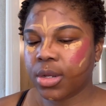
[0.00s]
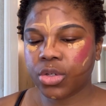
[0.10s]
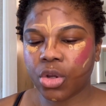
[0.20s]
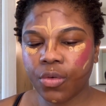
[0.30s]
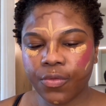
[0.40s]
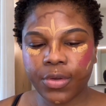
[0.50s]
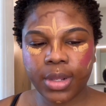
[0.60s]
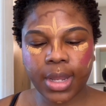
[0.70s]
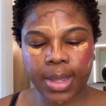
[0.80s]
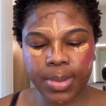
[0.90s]
don't feel
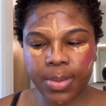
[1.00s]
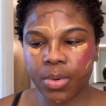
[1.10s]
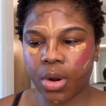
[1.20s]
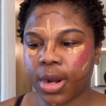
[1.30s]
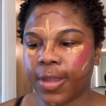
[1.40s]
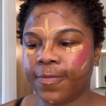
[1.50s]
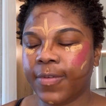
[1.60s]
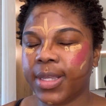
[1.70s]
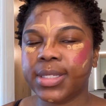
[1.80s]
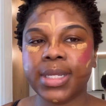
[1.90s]
like people
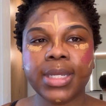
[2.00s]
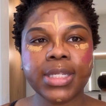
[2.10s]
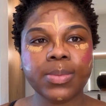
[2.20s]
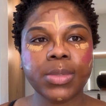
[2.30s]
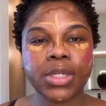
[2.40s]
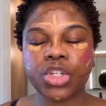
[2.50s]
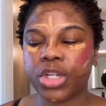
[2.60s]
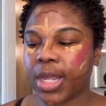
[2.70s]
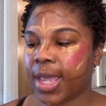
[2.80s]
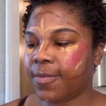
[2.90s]
investing as much
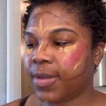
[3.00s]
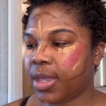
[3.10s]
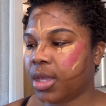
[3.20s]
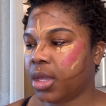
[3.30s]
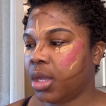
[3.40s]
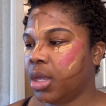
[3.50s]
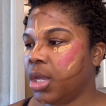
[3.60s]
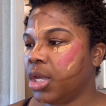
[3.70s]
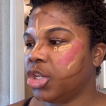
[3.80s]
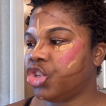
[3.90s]
in having
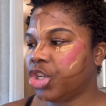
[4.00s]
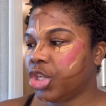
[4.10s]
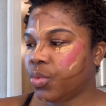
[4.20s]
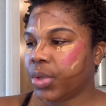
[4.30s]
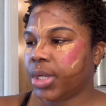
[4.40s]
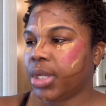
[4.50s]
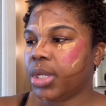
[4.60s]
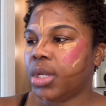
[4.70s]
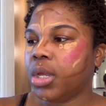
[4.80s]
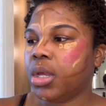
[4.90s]

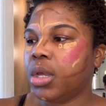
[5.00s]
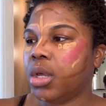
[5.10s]
genuine,